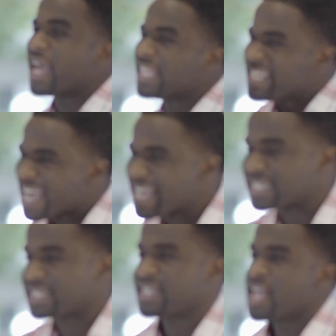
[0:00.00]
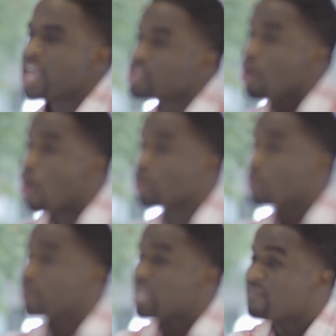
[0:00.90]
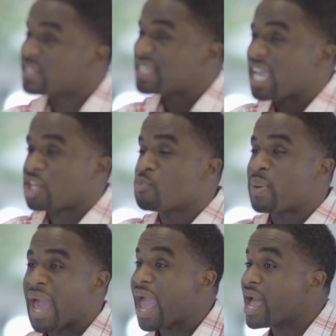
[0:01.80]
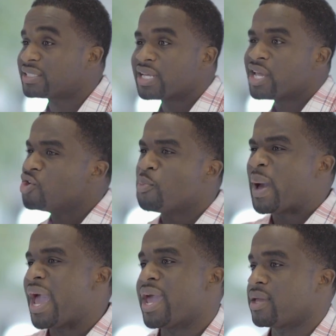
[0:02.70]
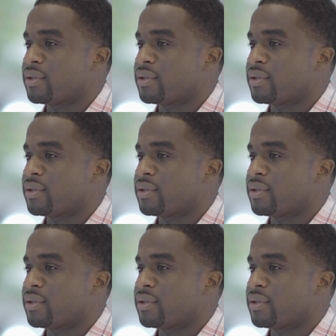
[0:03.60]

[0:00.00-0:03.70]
And yes, your hunger will even take you past your pain.